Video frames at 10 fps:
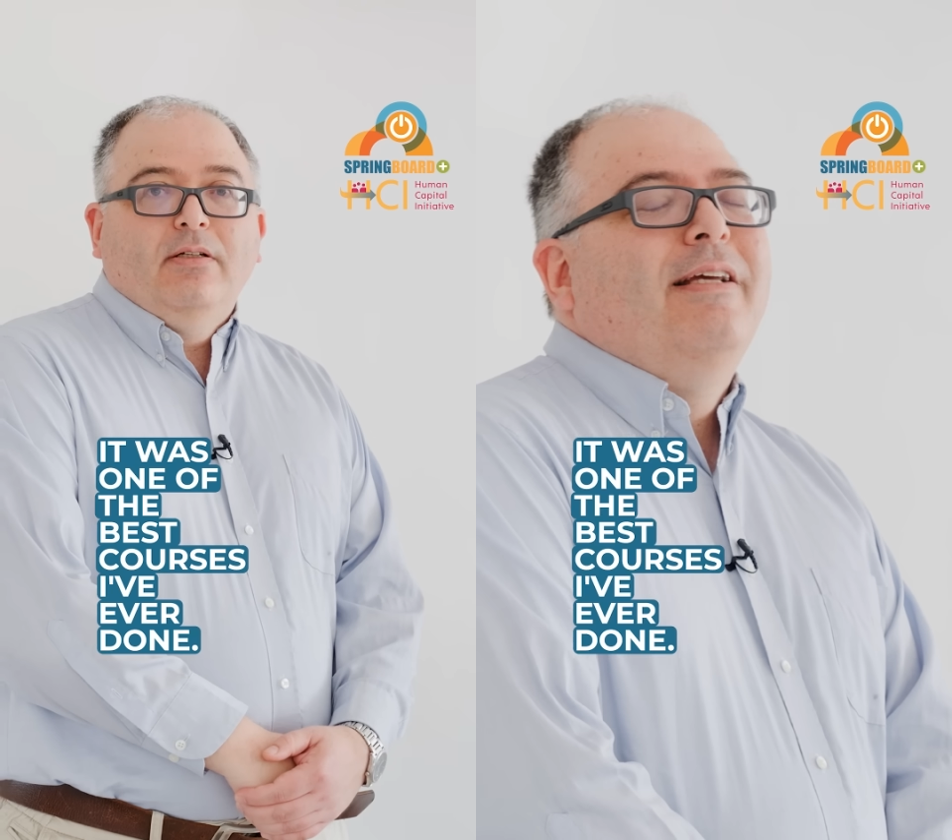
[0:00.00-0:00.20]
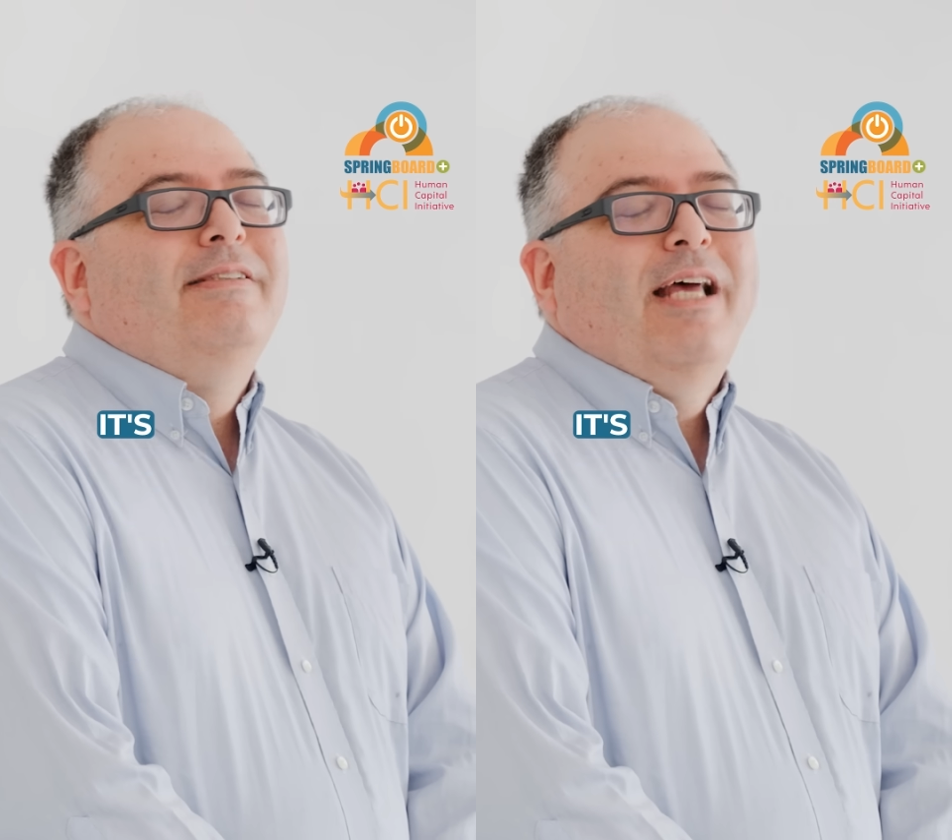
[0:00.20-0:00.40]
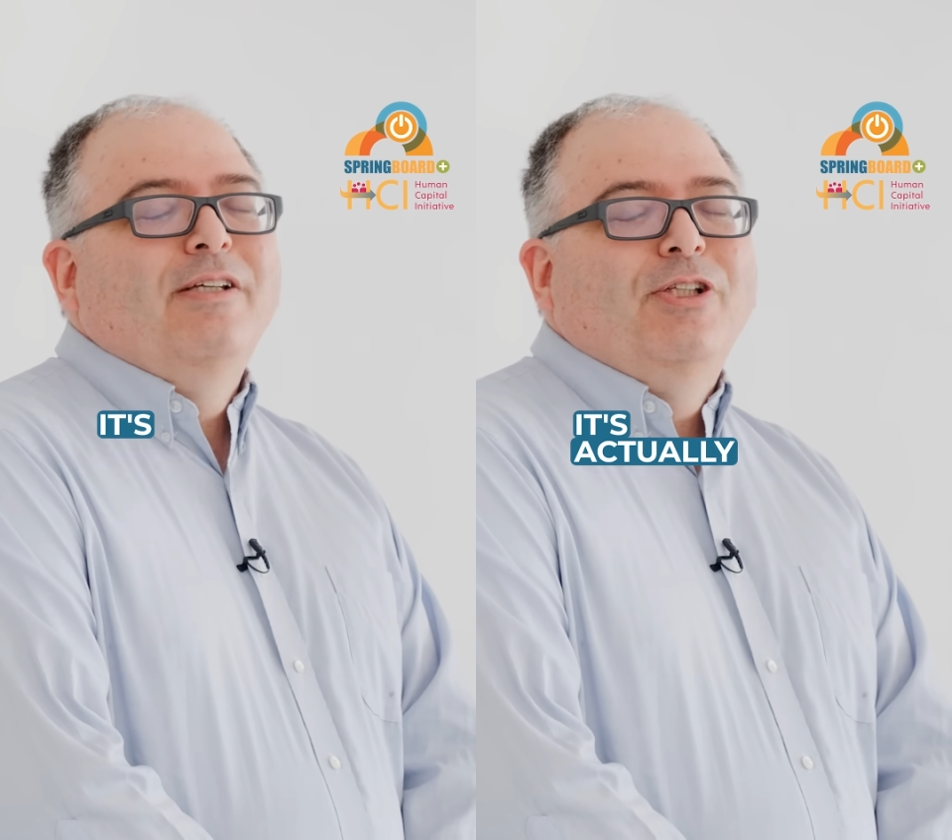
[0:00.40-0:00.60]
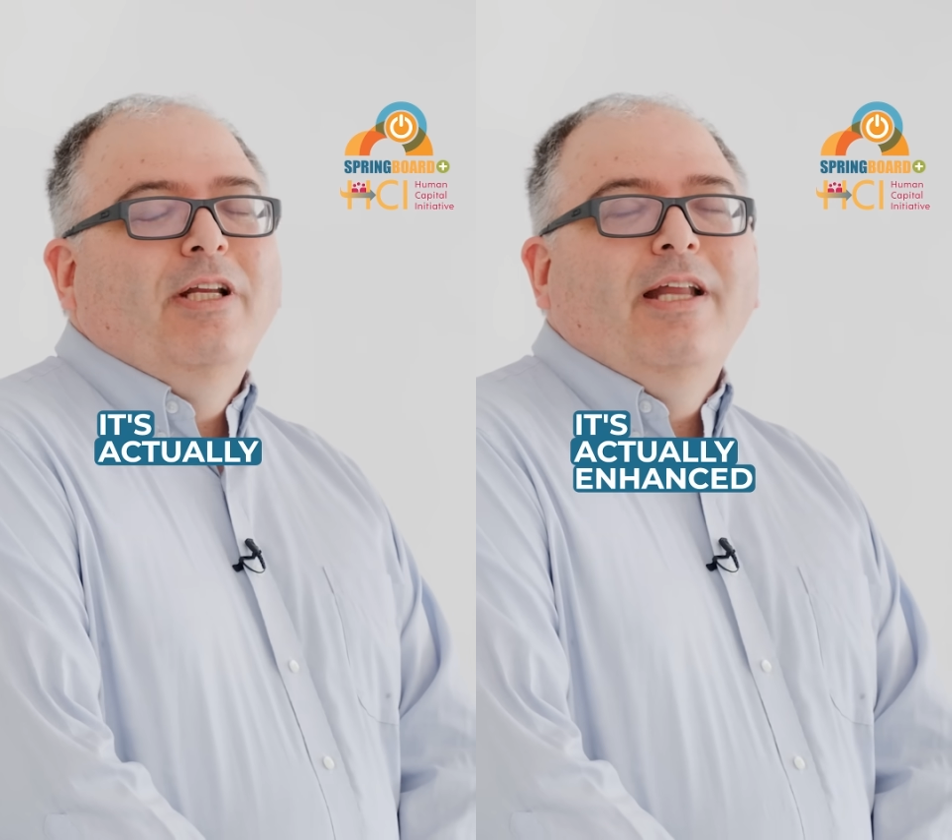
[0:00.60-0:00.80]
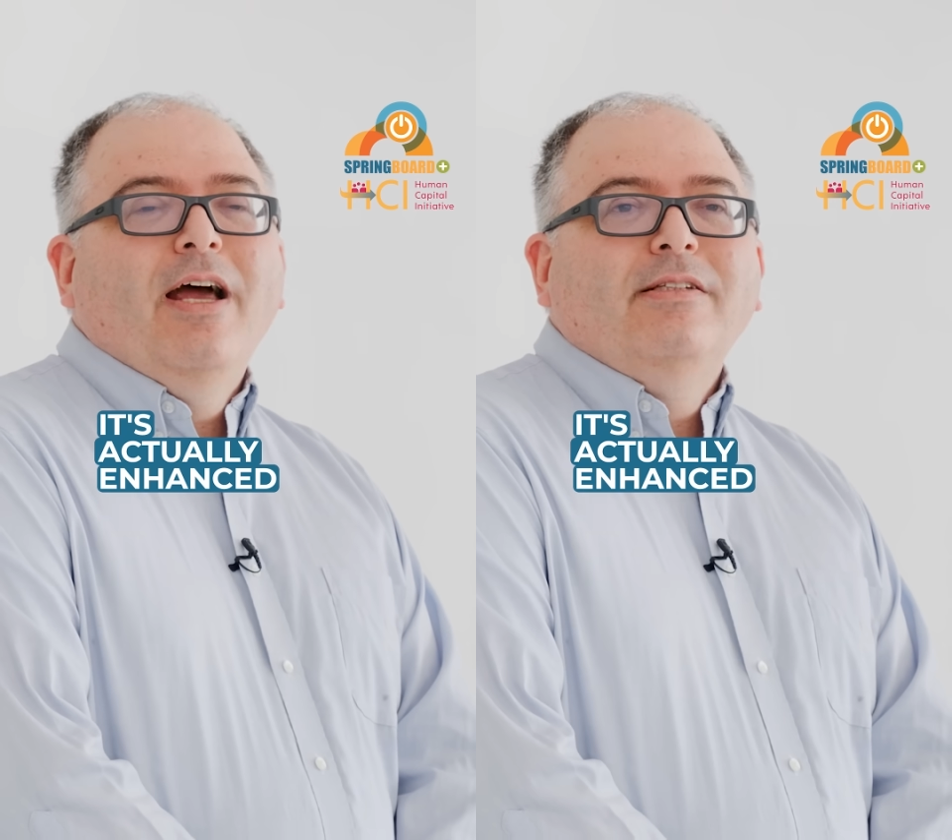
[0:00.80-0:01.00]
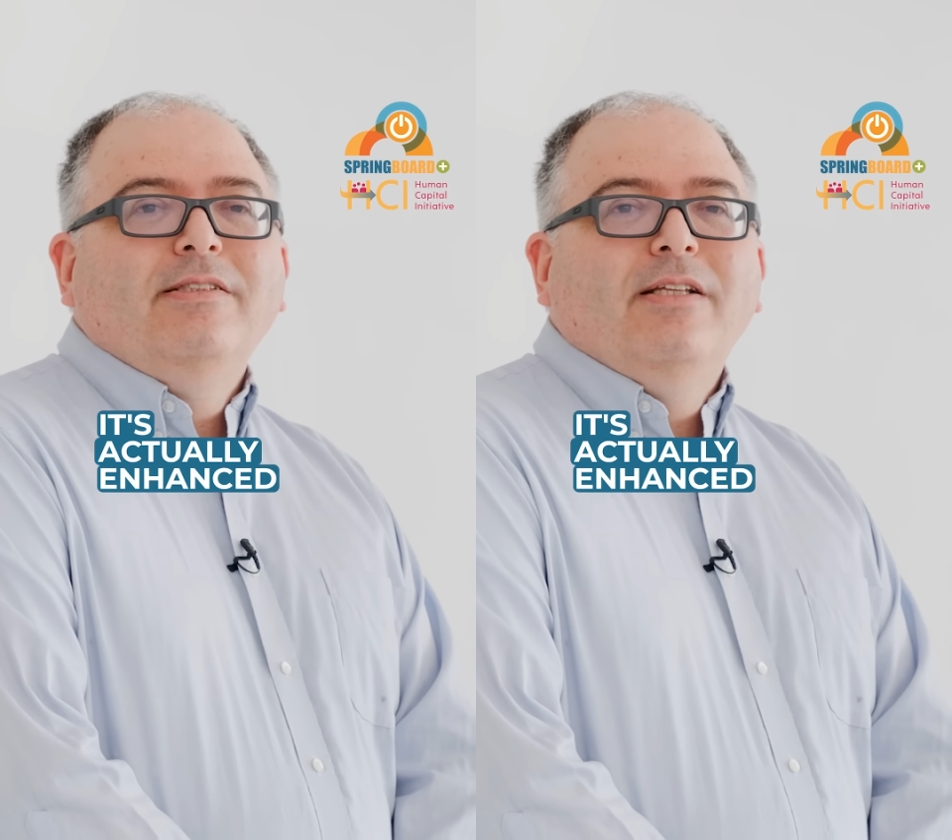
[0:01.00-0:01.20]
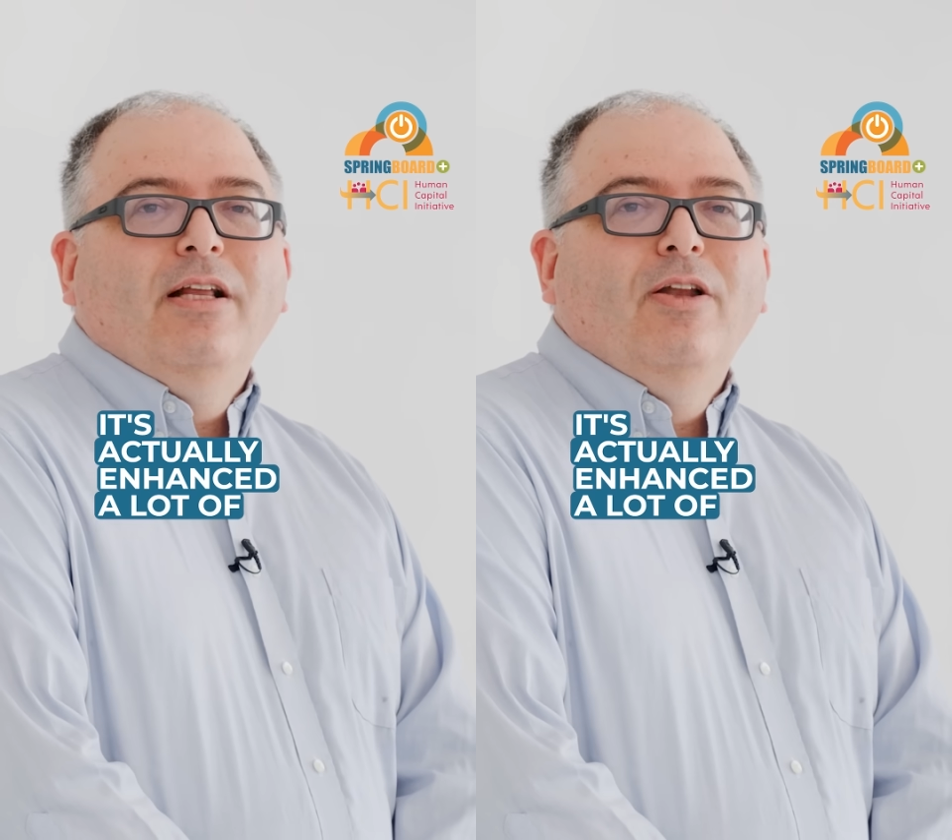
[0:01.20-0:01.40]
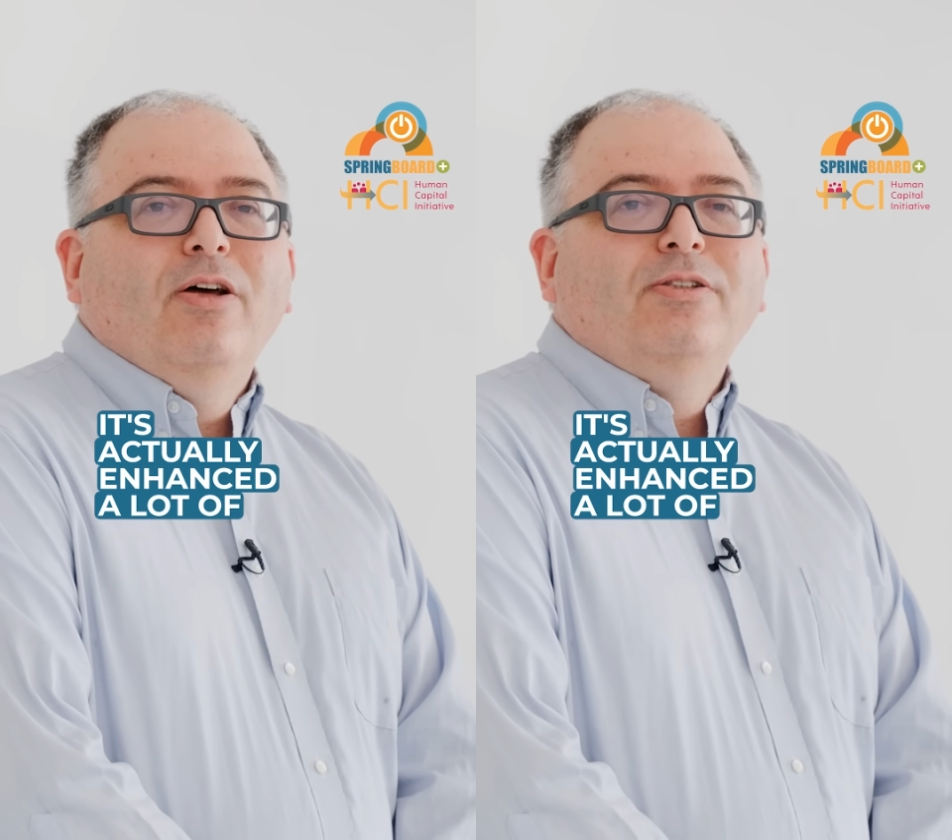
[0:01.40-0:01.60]
It's actually enhanced
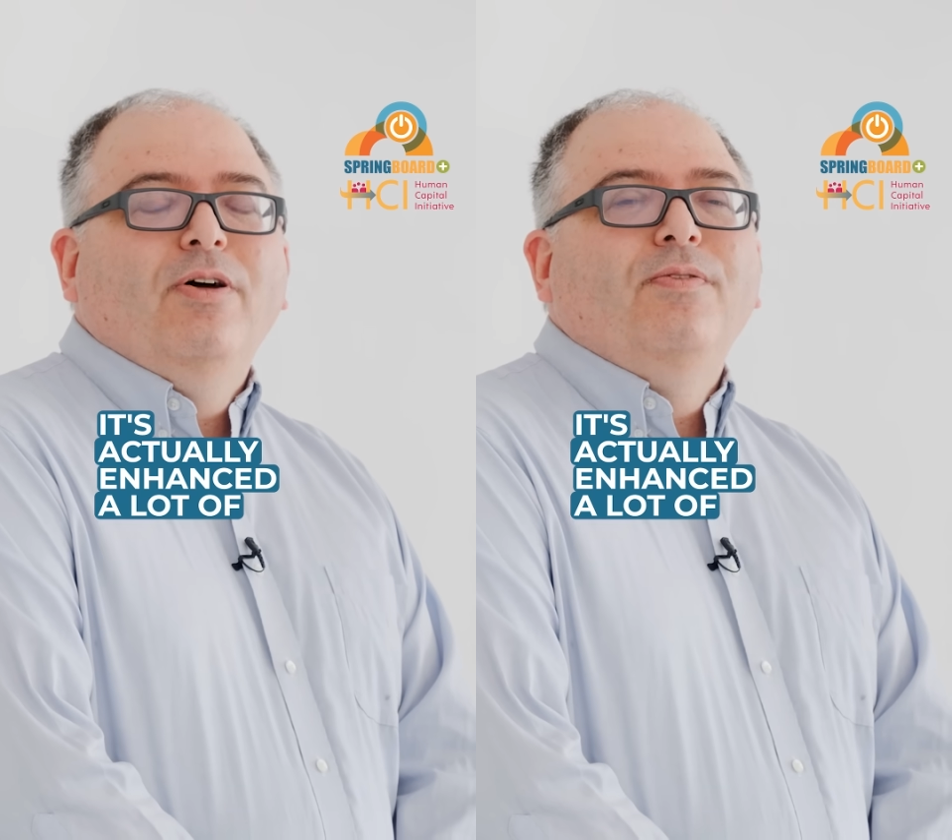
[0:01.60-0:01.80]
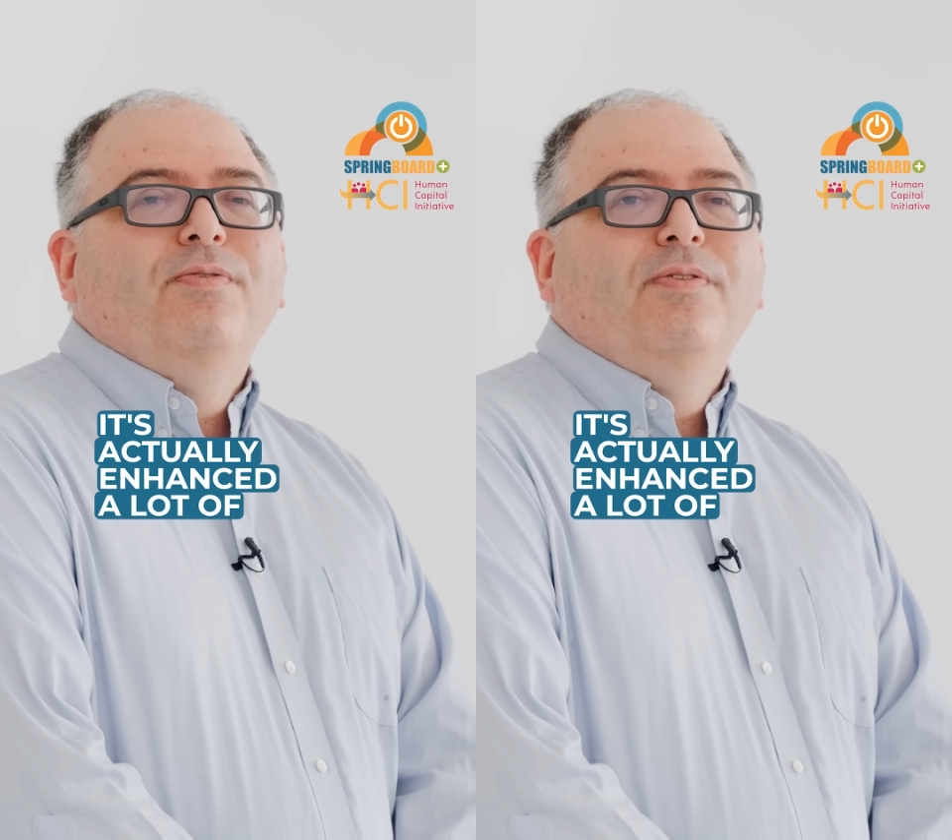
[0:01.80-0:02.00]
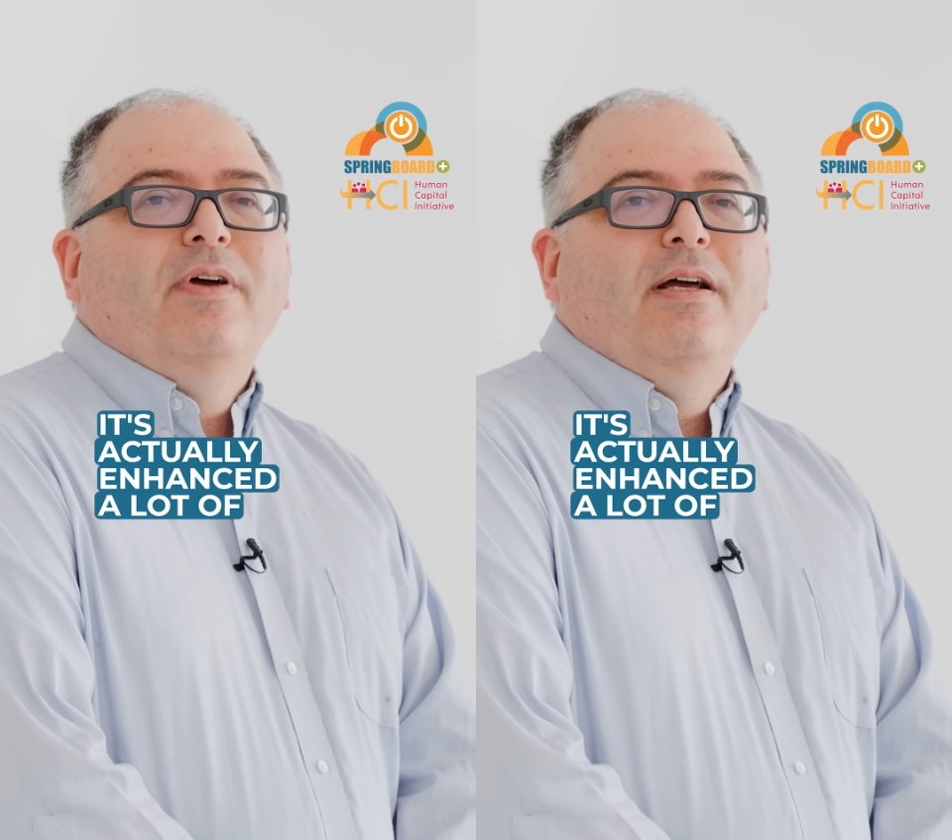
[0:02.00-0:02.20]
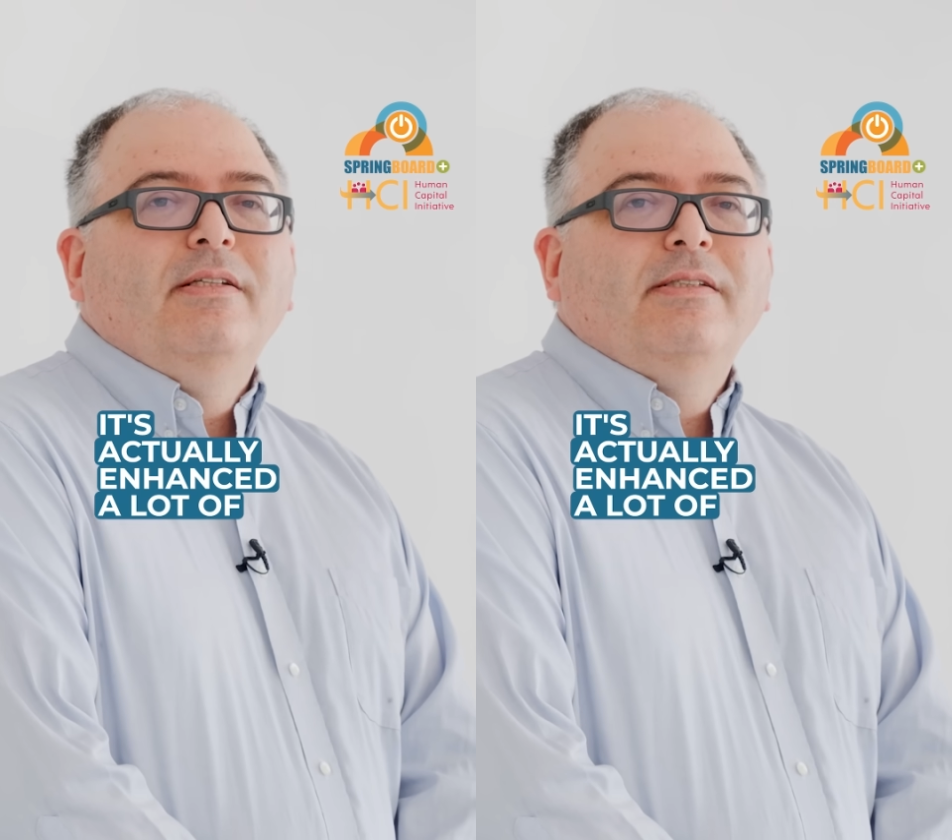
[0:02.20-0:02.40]
a lot of uh,